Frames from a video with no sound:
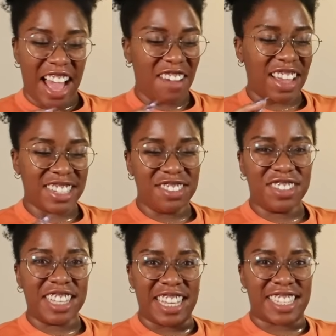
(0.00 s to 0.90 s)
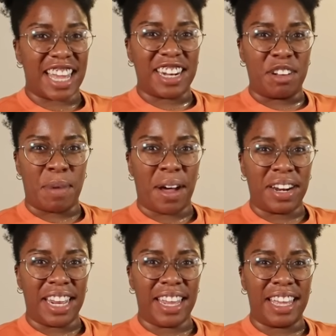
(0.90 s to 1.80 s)
I'm actually really excited about
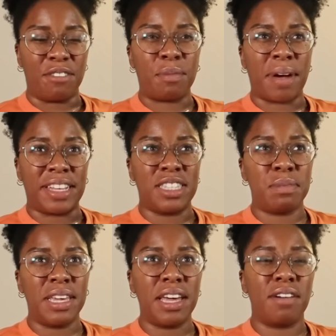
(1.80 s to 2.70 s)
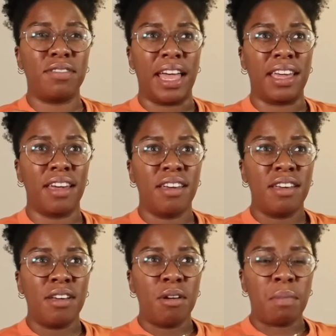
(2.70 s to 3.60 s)
it. It reminds me of like
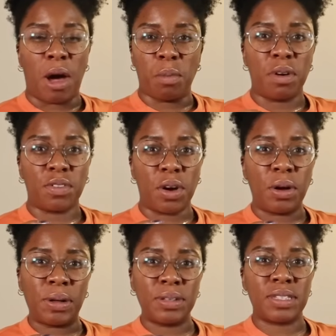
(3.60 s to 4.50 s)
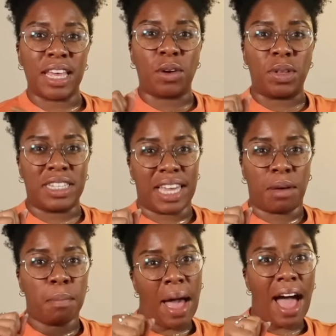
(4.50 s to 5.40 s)
Powerpuff Girls, like when it's
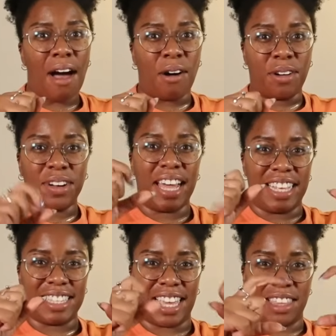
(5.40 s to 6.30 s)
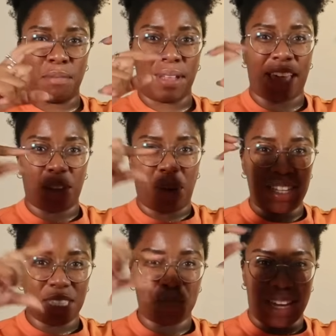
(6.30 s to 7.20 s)
like pow, and it's like the black and
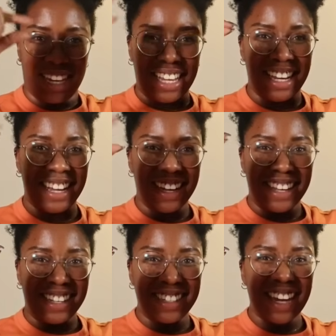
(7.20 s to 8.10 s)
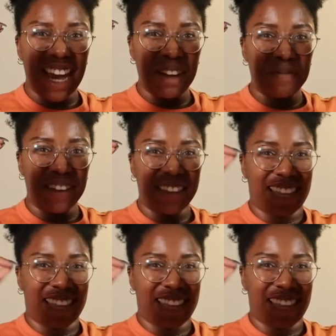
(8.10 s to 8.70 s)
white spiky shape.